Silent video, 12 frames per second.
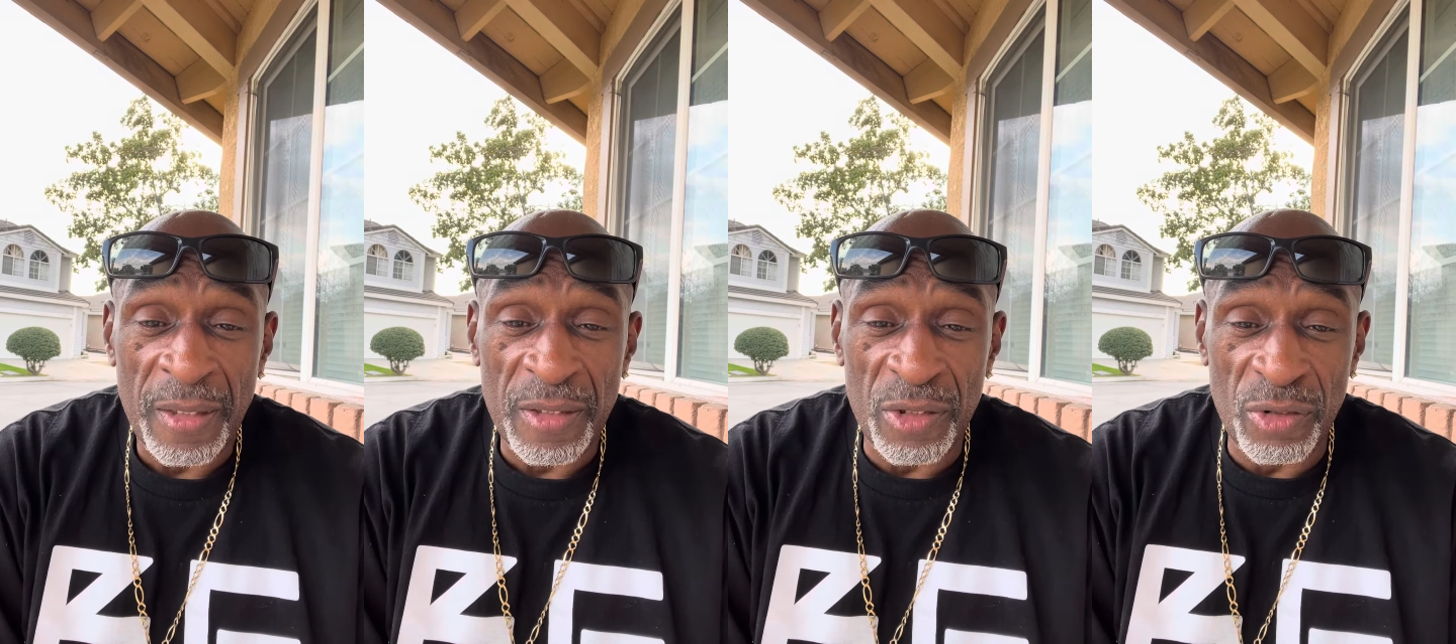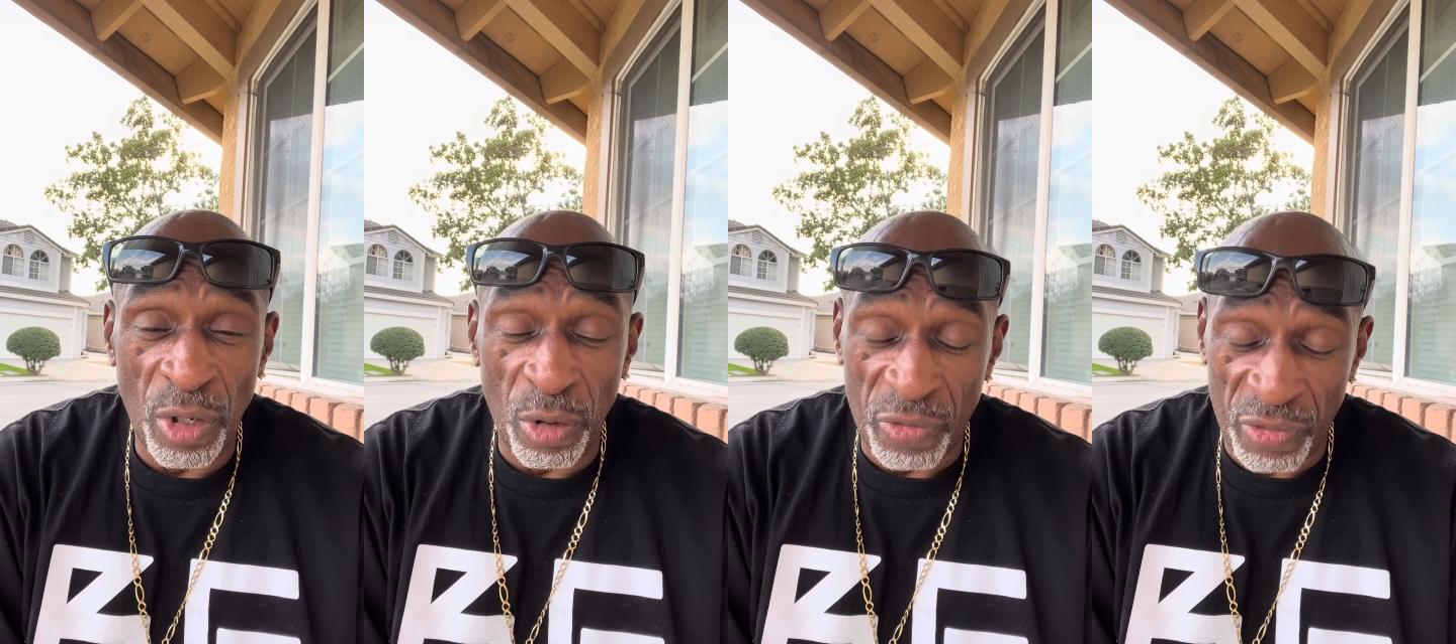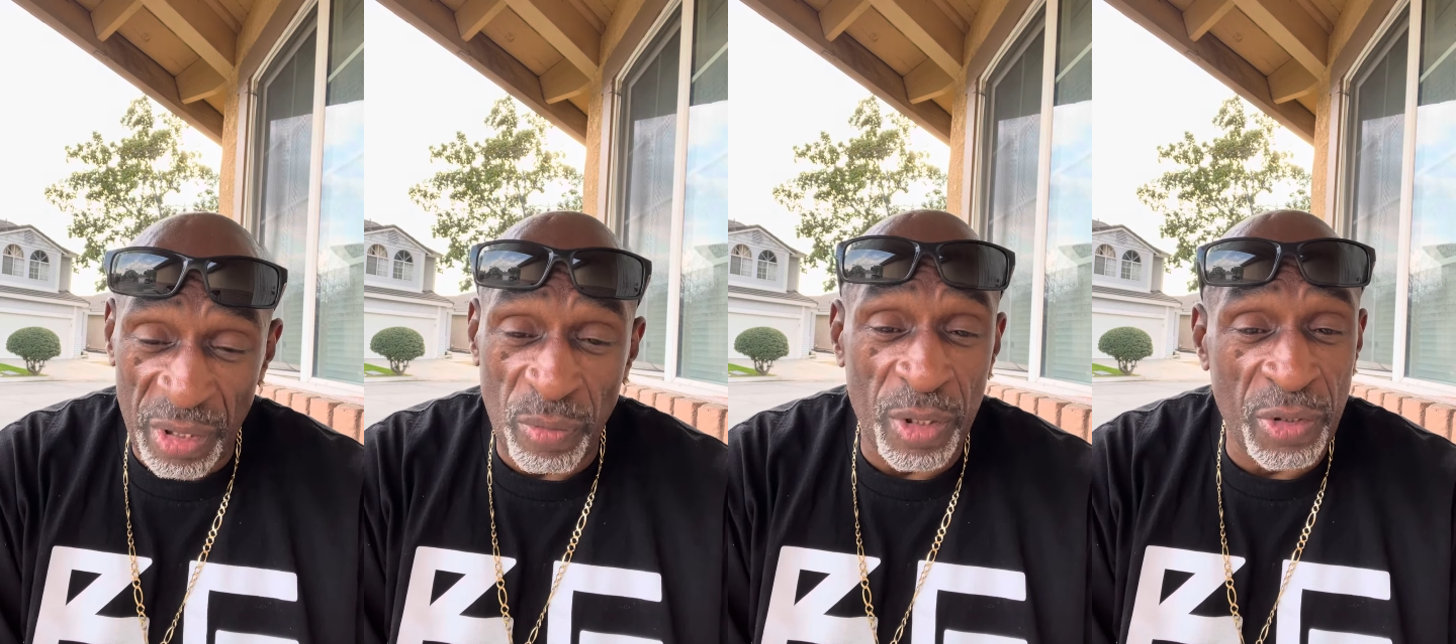you know,
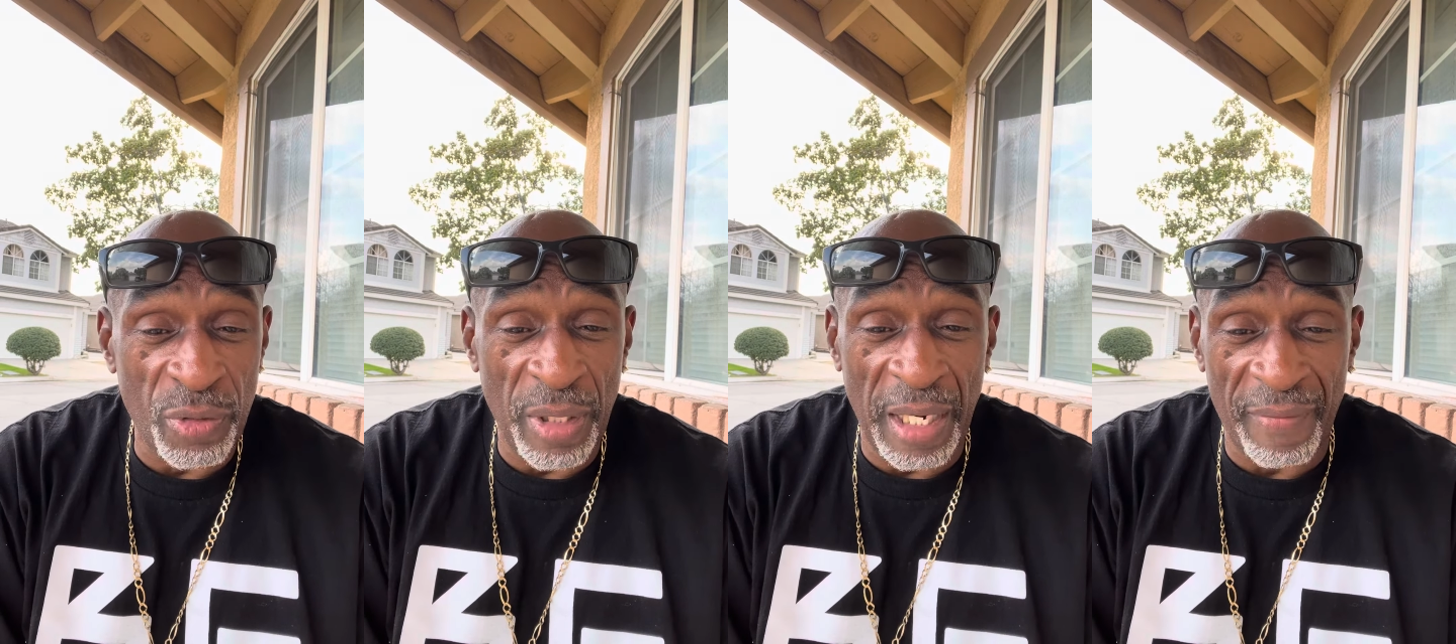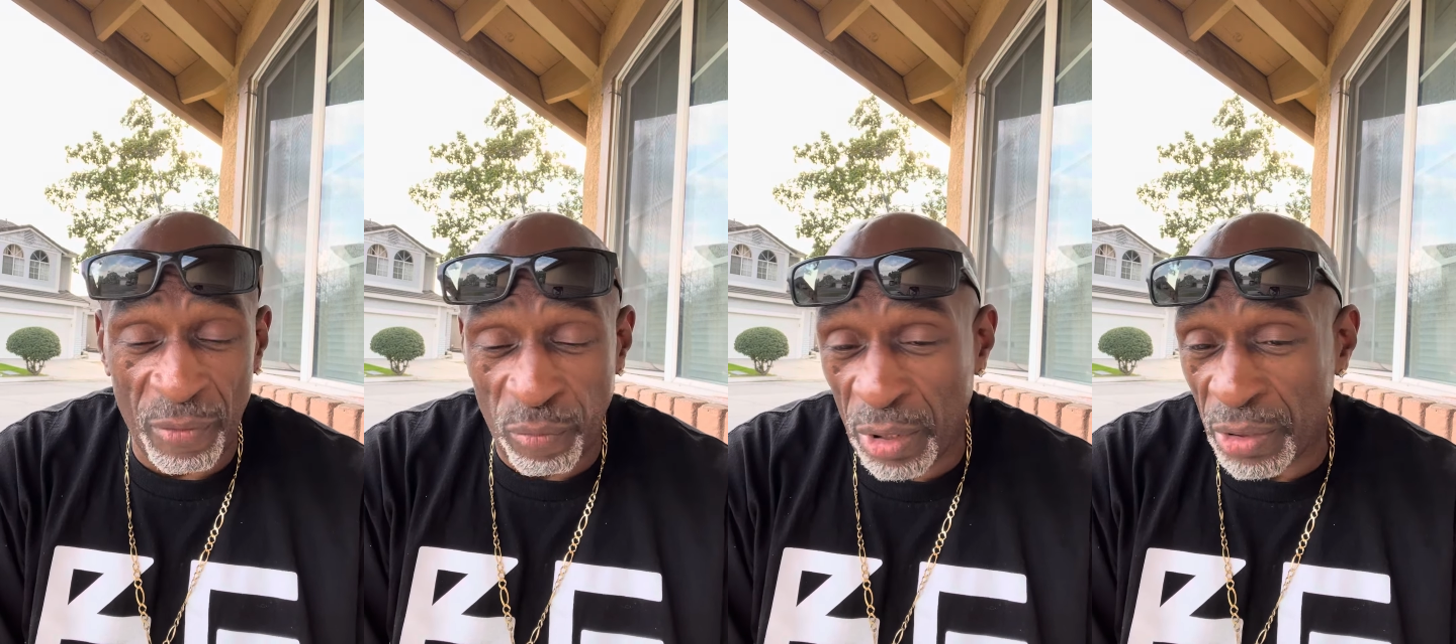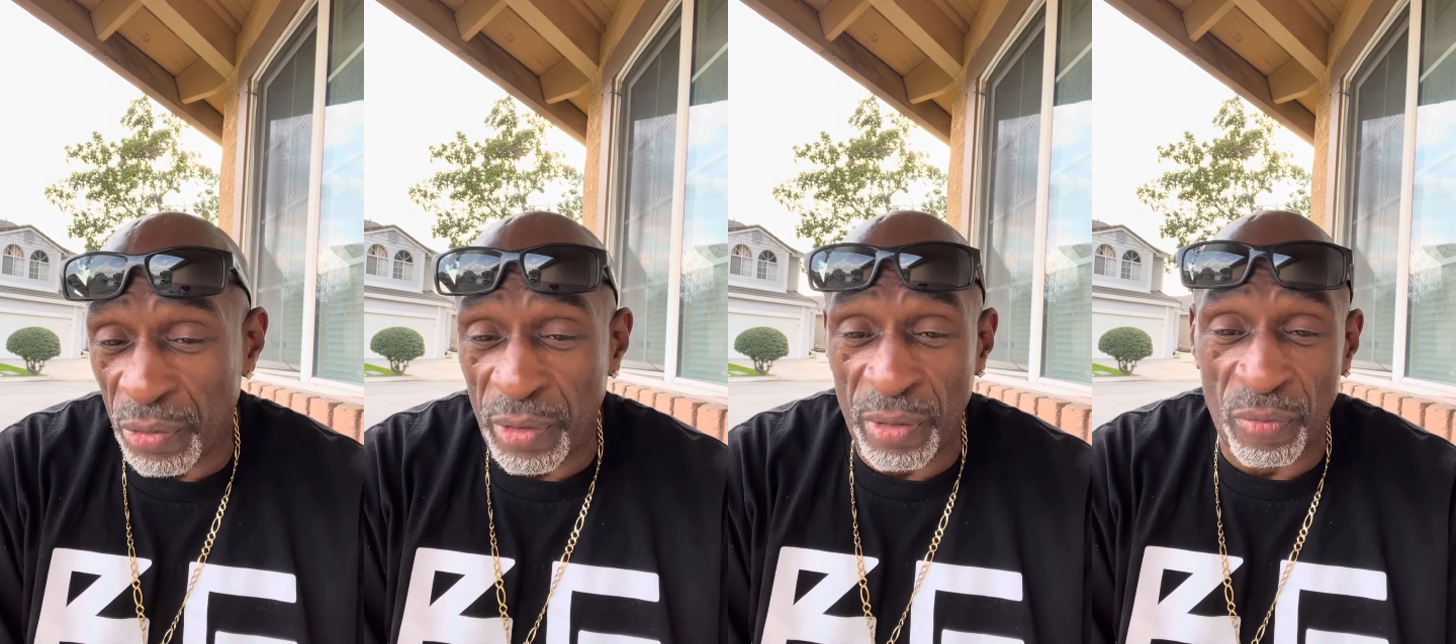see what you
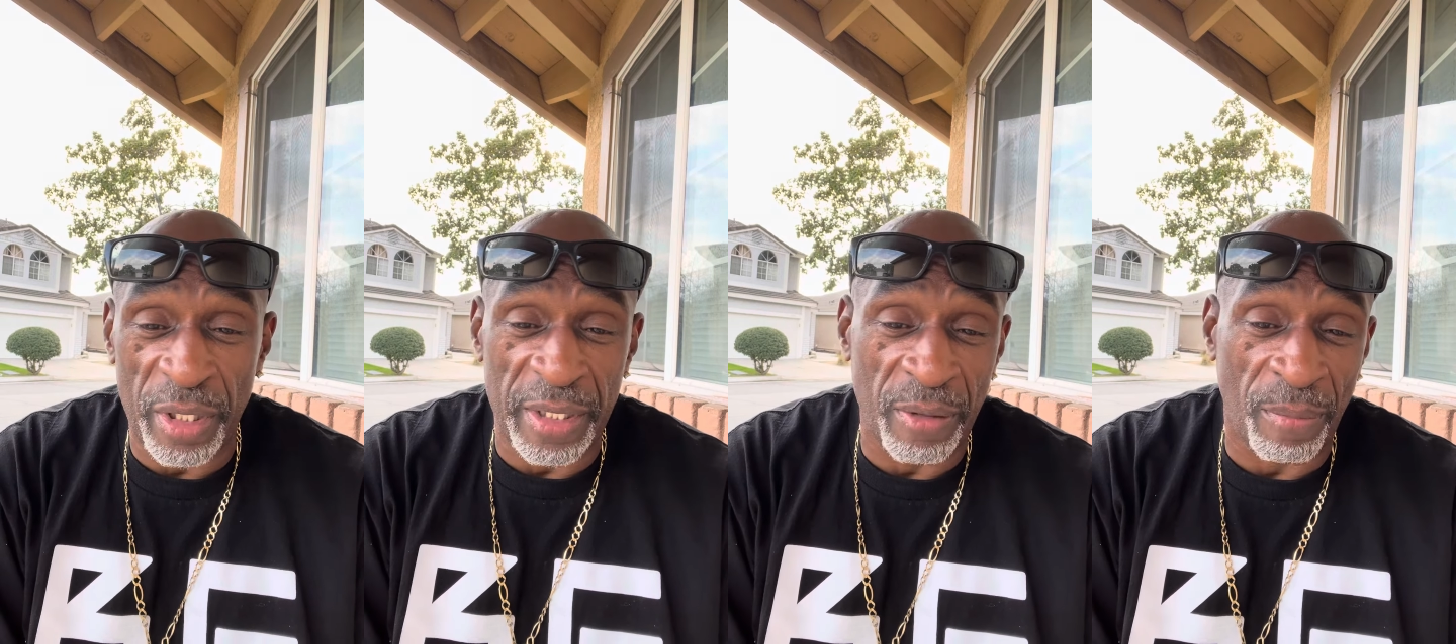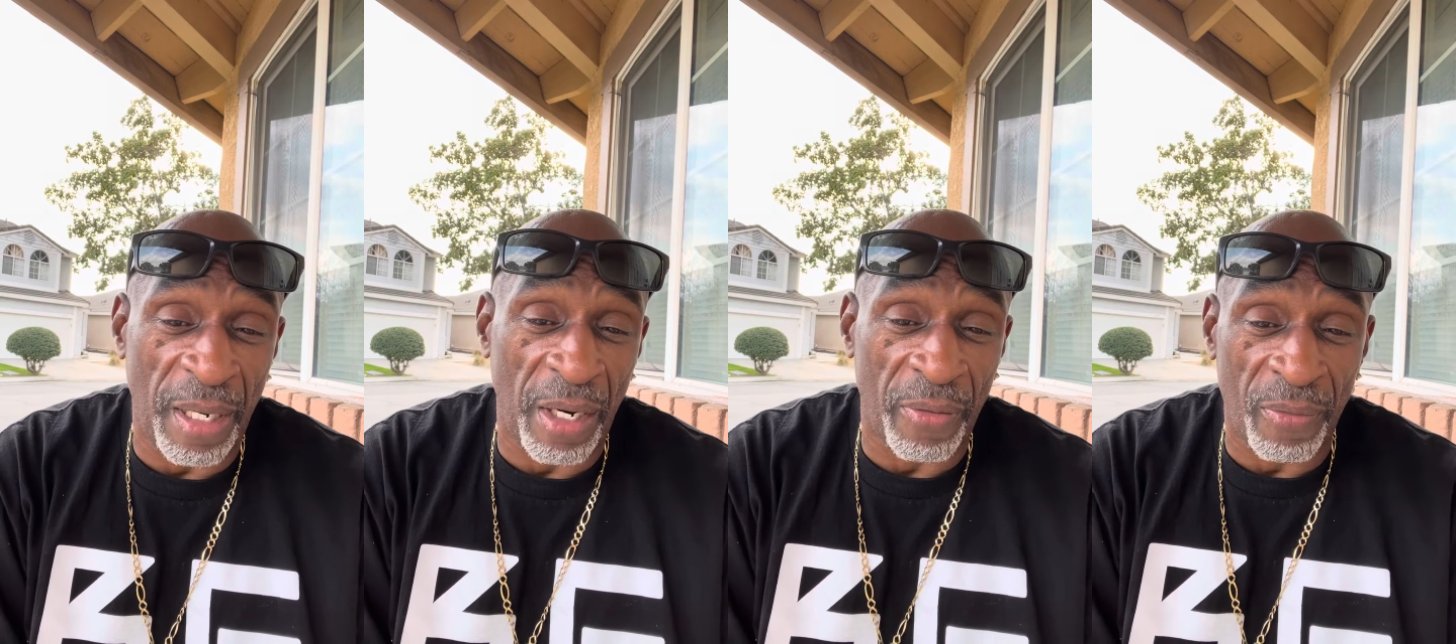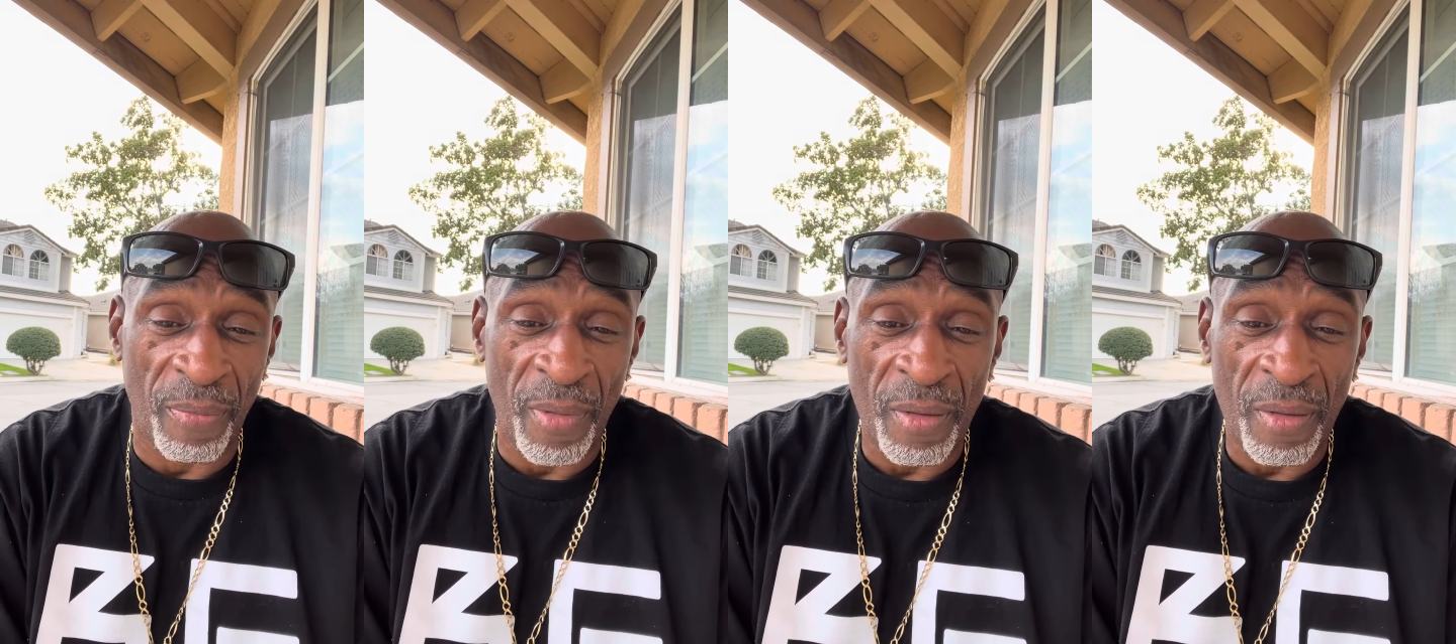done written about them.